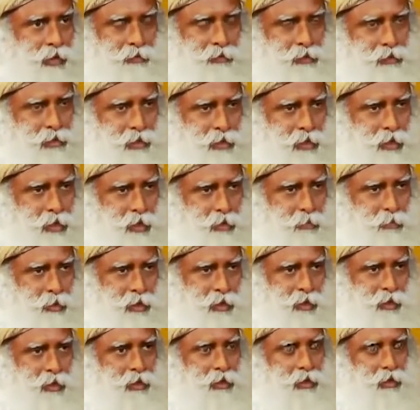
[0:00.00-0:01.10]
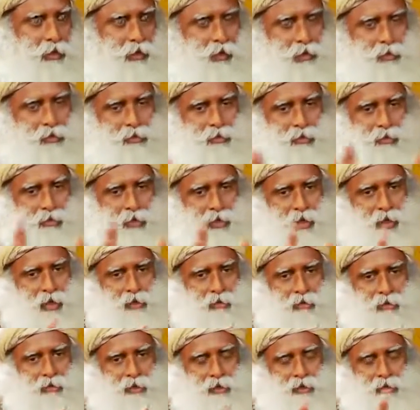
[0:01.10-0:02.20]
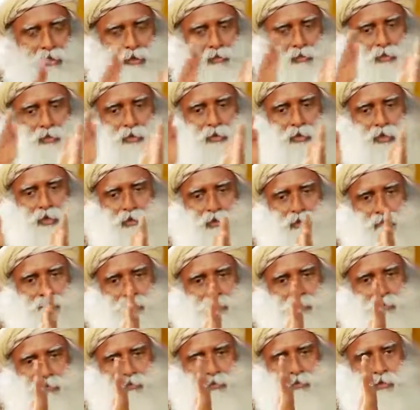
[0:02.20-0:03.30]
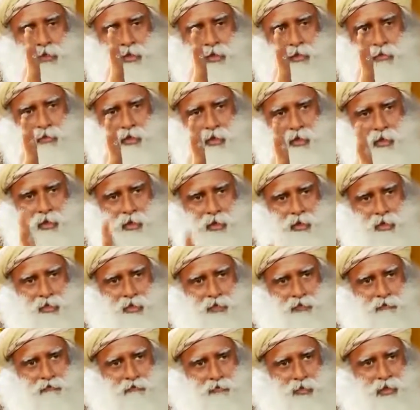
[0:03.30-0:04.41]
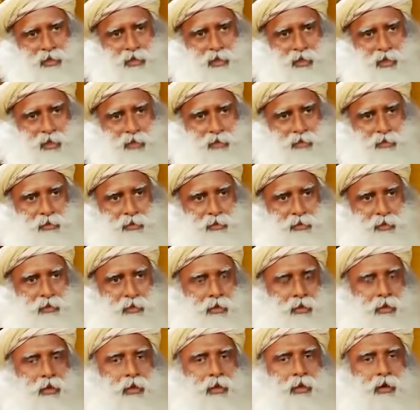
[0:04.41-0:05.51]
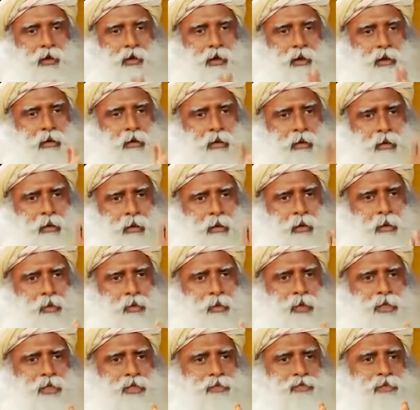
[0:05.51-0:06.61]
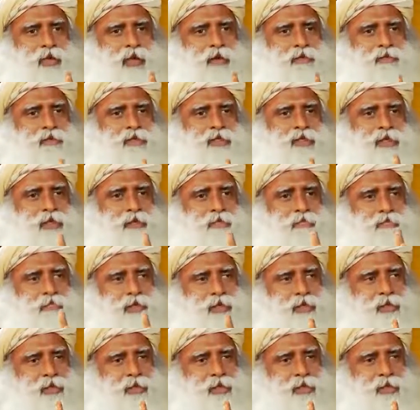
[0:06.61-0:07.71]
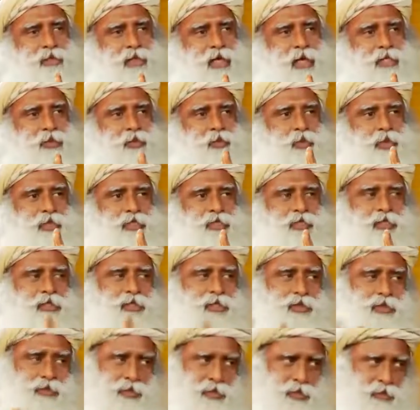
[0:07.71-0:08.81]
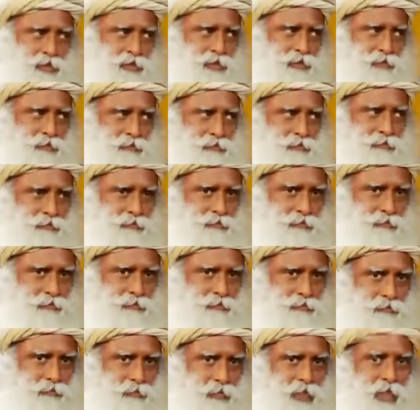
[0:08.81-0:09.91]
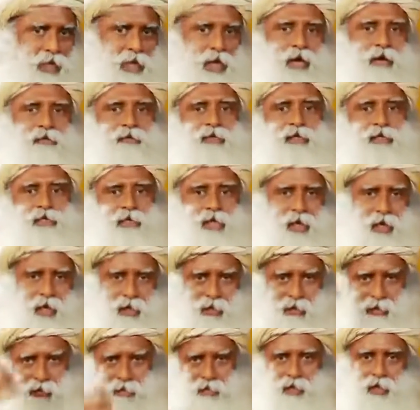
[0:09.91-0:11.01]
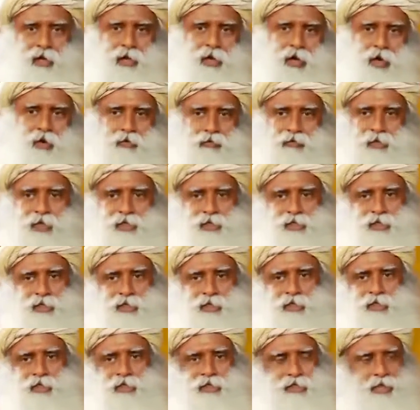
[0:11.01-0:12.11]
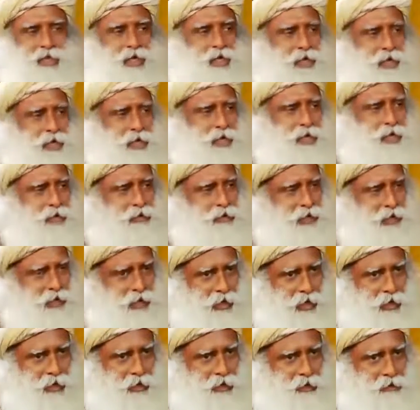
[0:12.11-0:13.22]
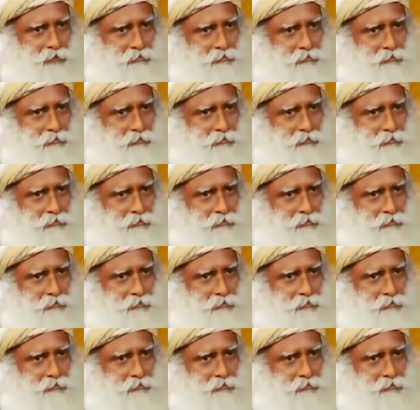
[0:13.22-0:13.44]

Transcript: Otherwise he cannot be. So now it is moving to… into the hands of business. Always we have seen business as vested interest. They have the tag of vested interest hanging around their neck.